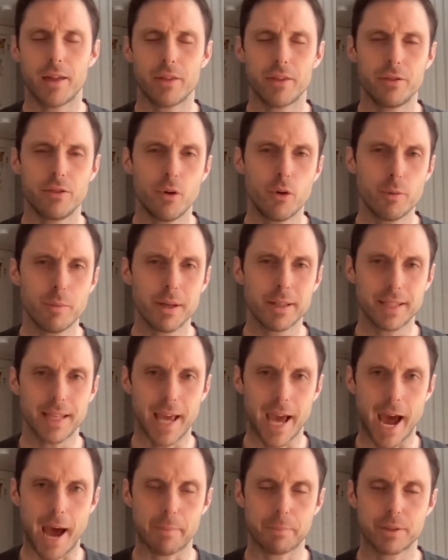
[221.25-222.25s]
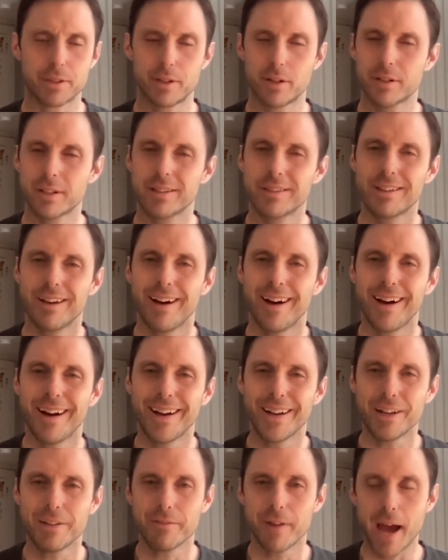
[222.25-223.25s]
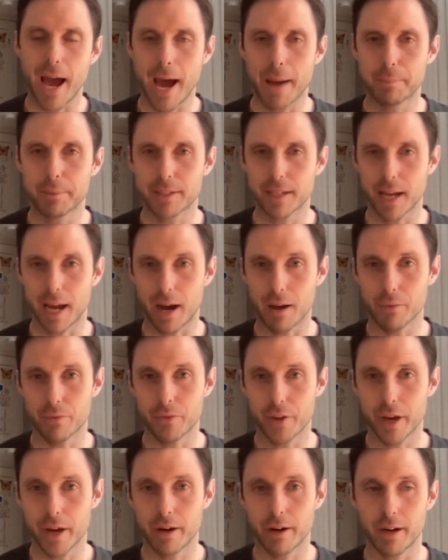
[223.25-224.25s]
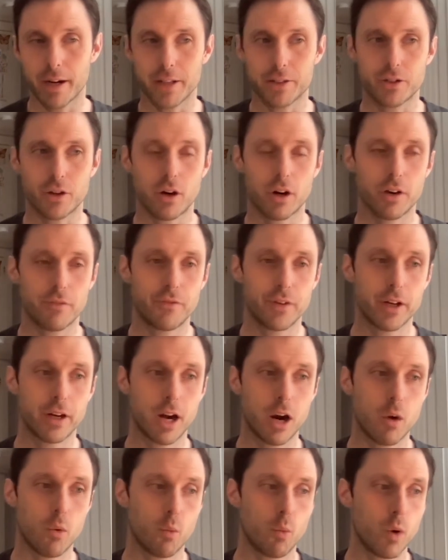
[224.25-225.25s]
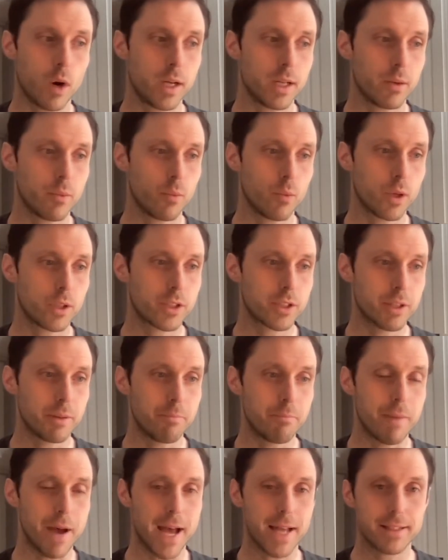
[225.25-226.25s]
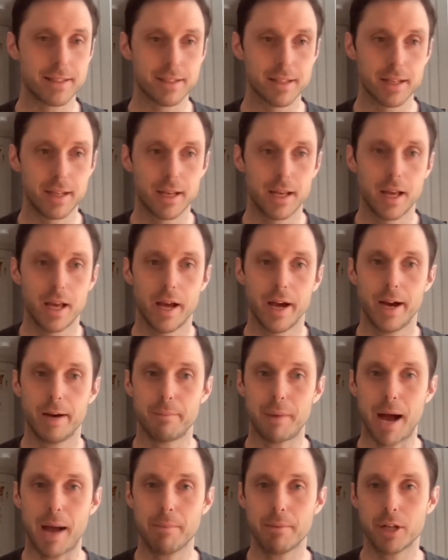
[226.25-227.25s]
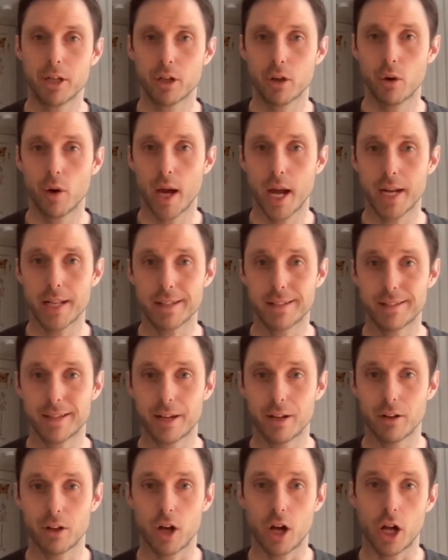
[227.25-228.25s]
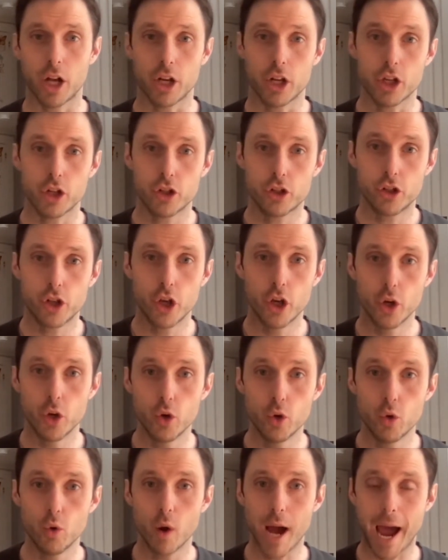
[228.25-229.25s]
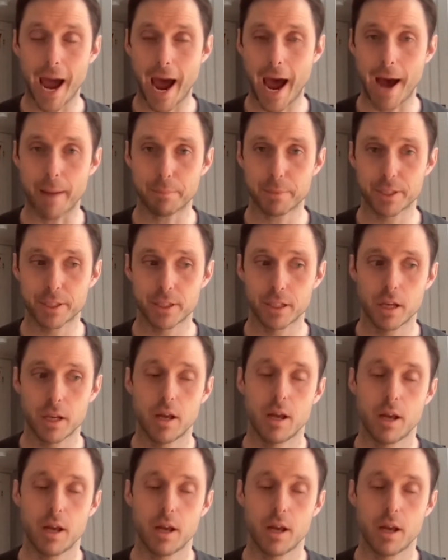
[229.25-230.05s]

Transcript: Note about the apps, there's a ton of apps out there and it's hard to figure out what, what's the best. Um, I'm gonna go ahead and settle on two apps.